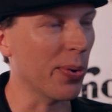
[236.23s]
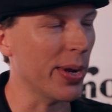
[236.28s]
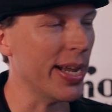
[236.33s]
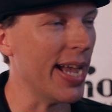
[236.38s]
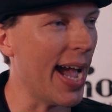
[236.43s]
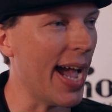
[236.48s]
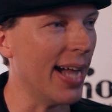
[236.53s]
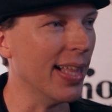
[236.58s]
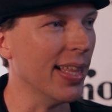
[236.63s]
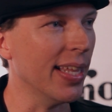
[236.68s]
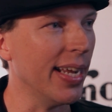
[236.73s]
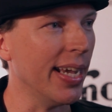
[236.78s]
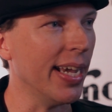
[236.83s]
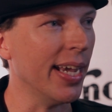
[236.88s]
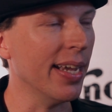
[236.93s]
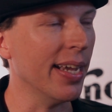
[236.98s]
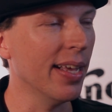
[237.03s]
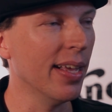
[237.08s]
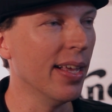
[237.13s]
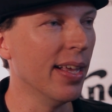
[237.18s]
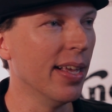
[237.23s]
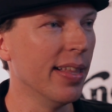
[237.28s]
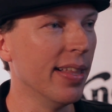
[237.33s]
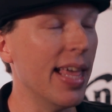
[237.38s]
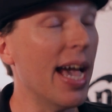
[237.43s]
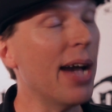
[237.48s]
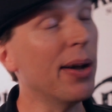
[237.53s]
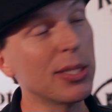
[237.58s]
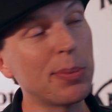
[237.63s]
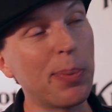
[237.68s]
reality,
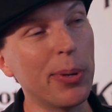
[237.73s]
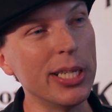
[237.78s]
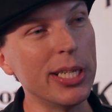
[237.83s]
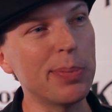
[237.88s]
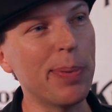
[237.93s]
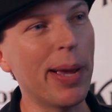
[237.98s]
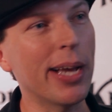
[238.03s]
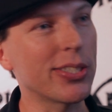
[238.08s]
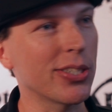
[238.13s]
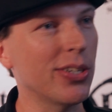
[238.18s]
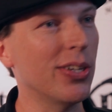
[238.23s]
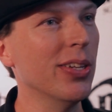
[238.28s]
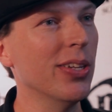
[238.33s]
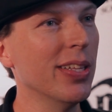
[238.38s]
that was pretty special.